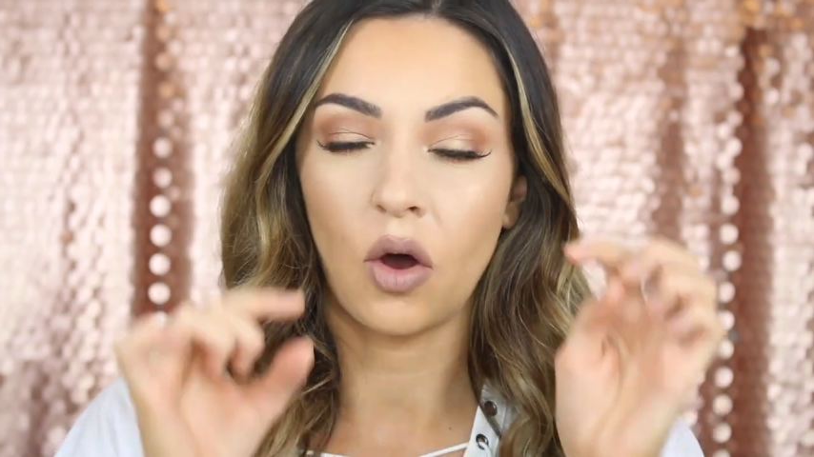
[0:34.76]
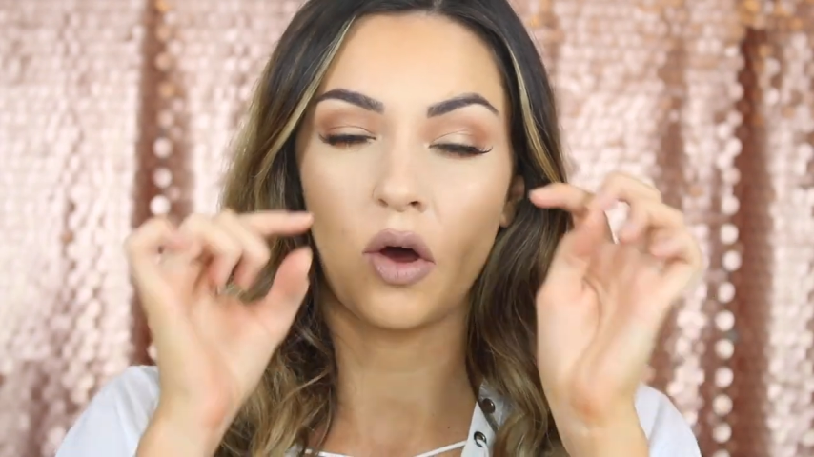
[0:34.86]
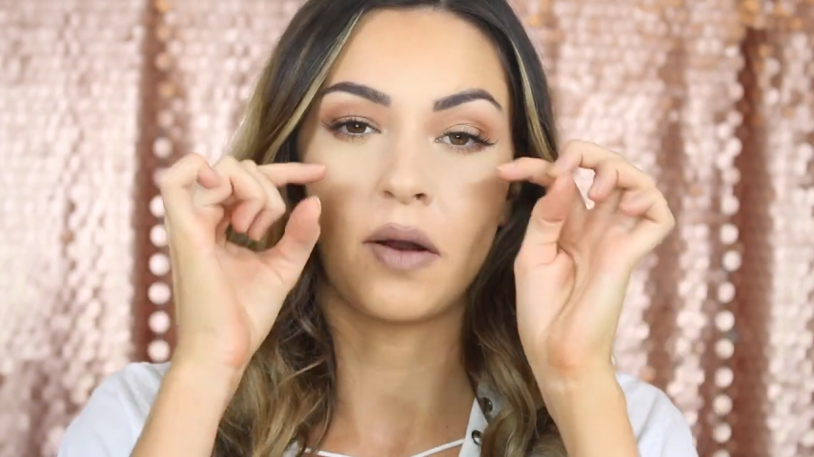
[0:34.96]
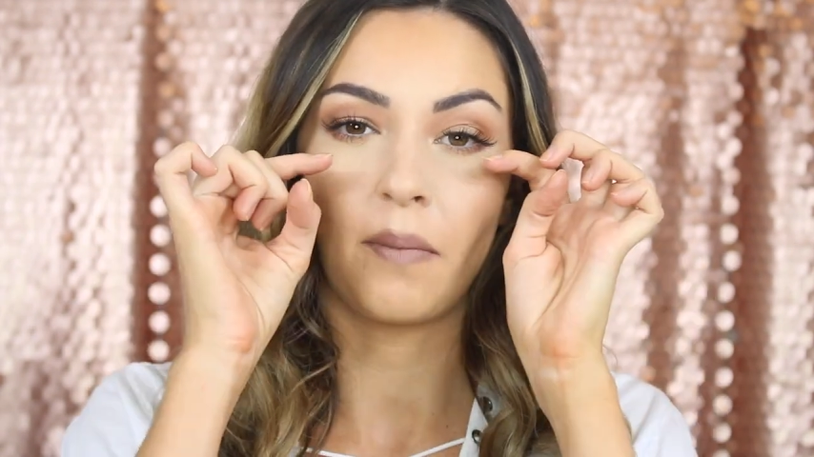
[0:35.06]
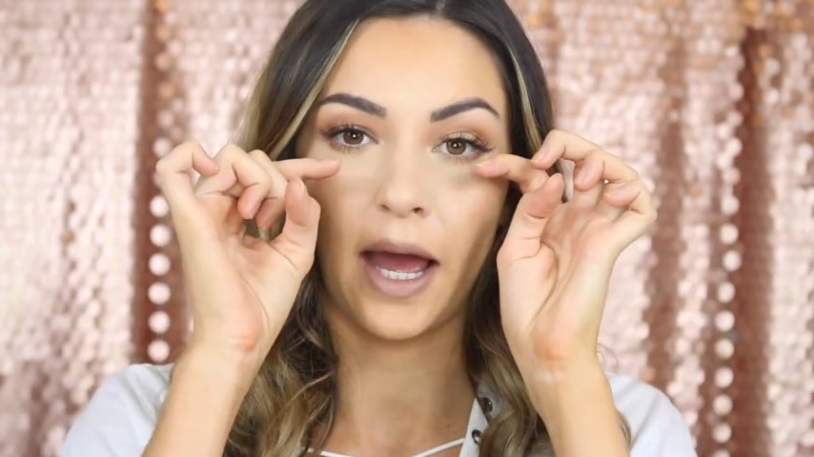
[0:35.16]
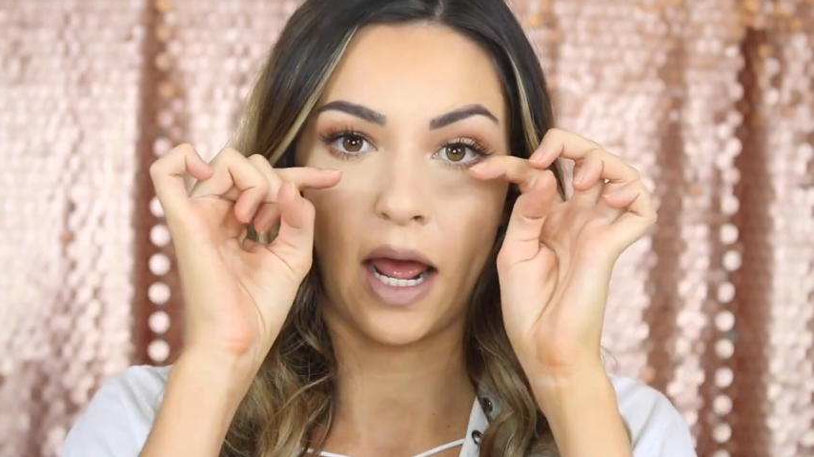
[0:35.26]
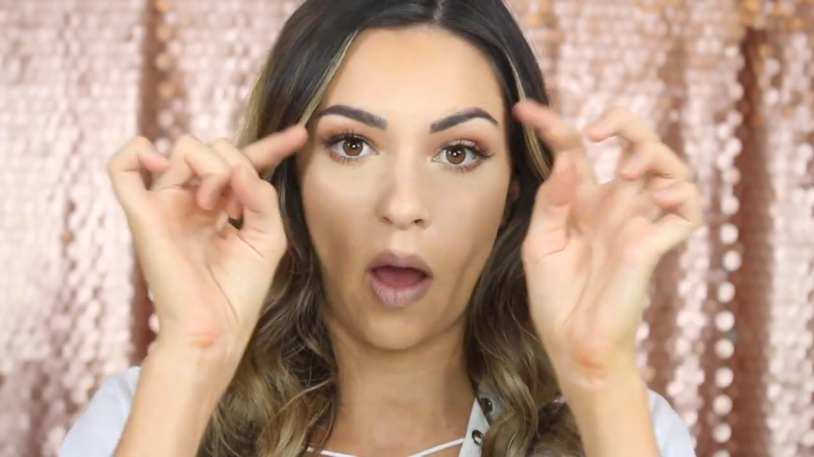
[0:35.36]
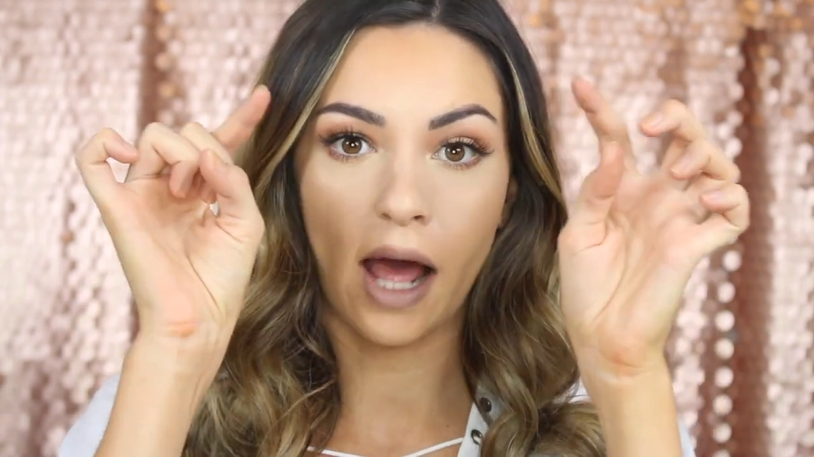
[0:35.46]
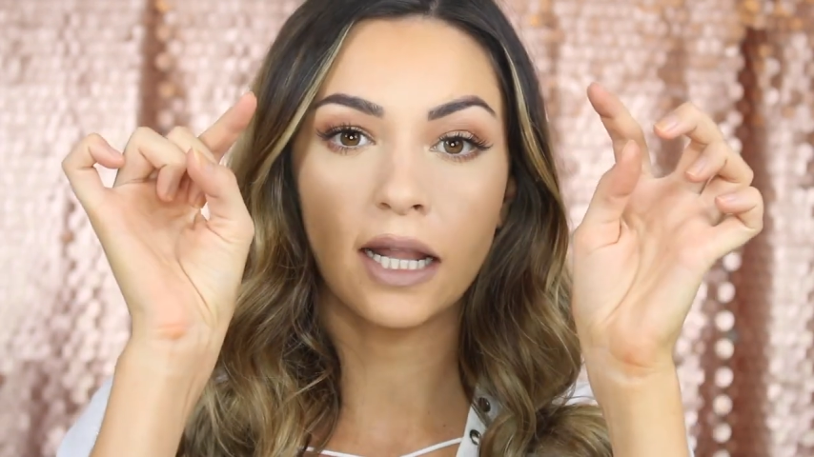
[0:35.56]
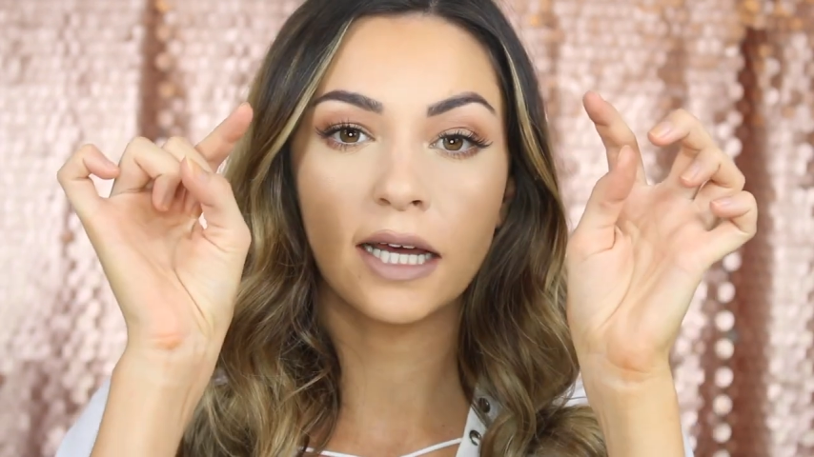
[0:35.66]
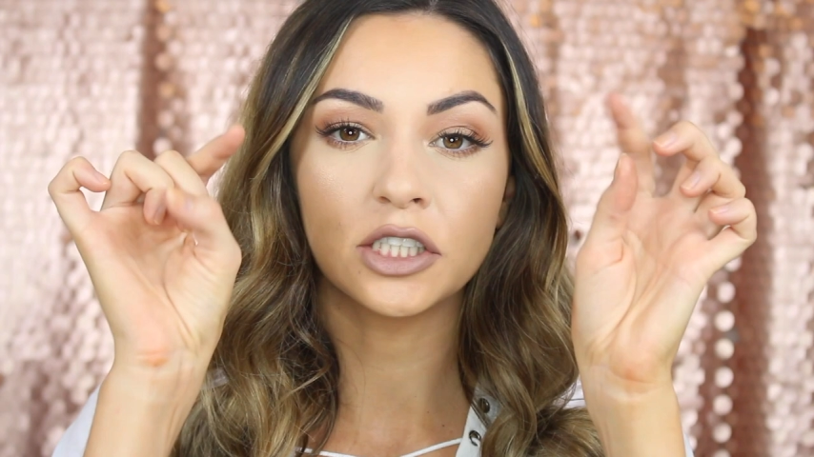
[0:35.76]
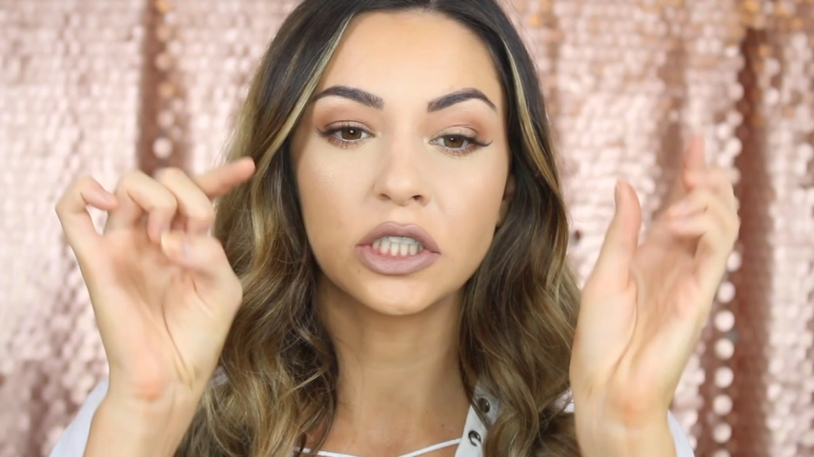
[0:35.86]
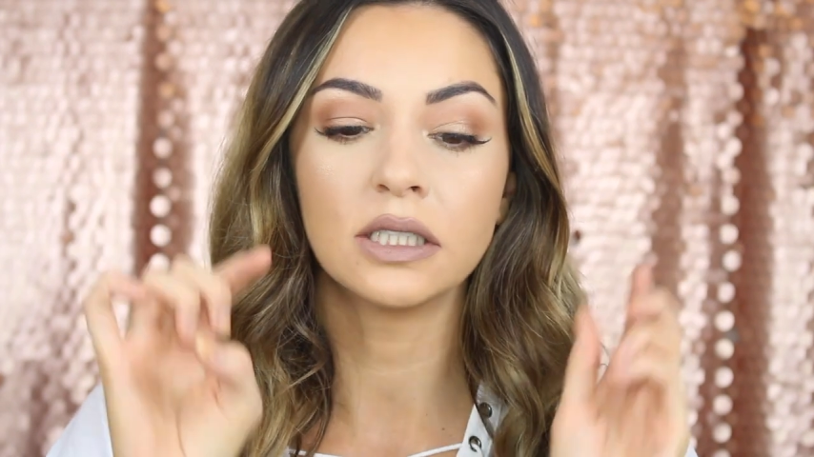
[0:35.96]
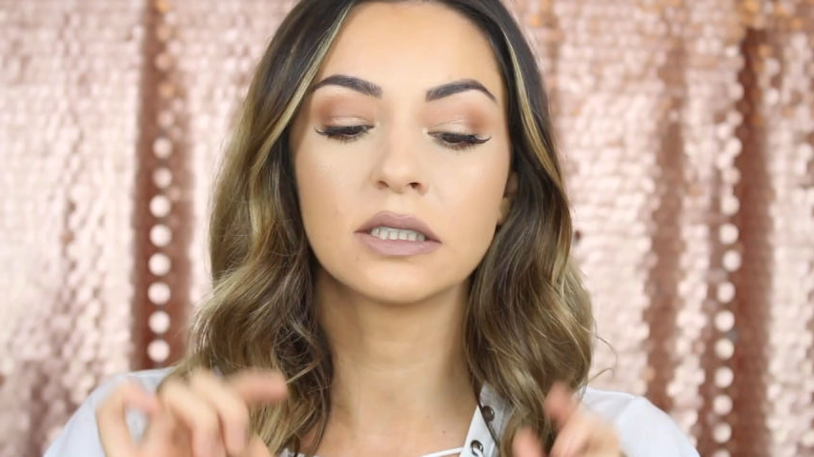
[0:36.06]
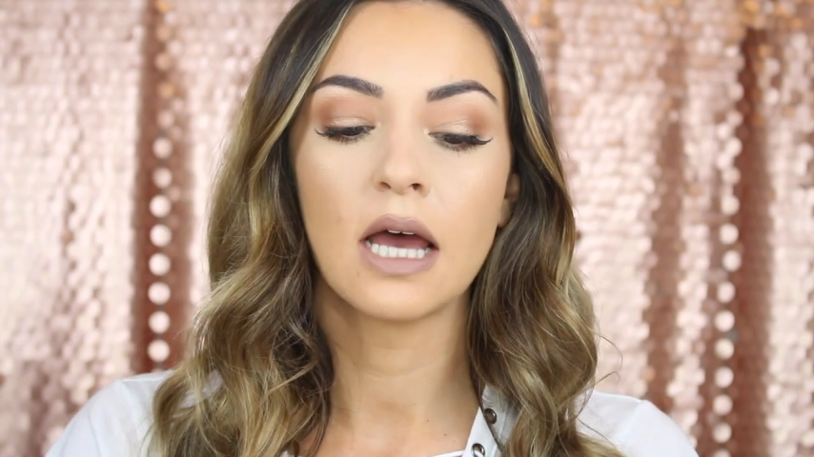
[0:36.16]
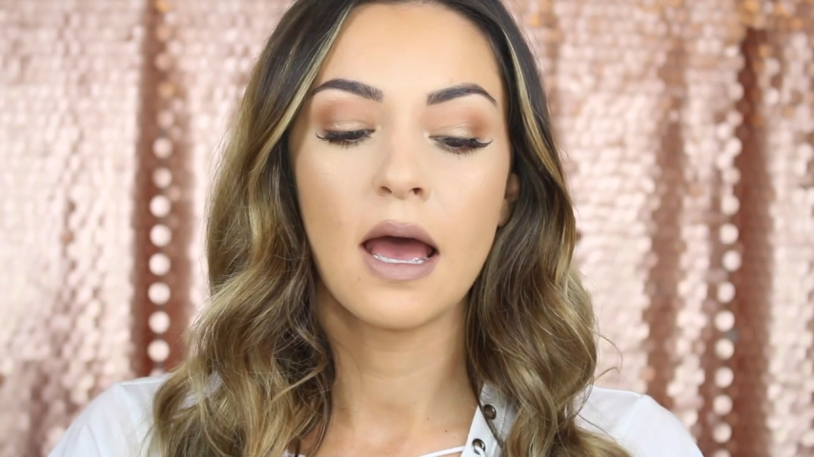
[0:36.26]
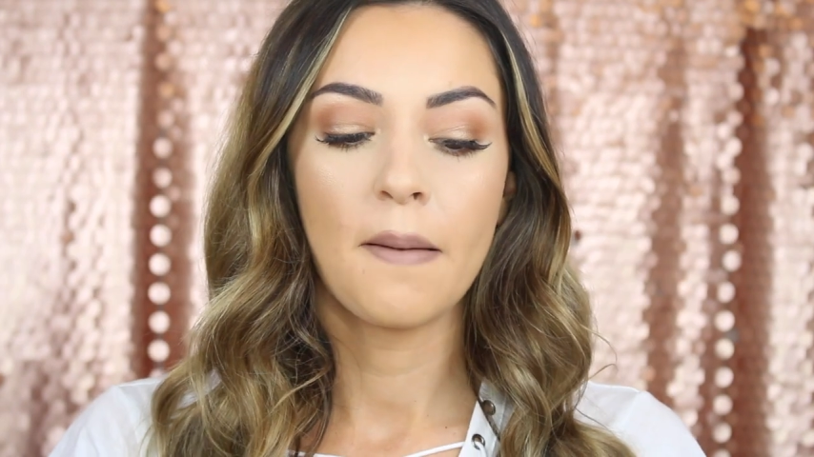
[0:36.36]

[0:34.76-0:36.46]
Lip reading: on my eyelashes,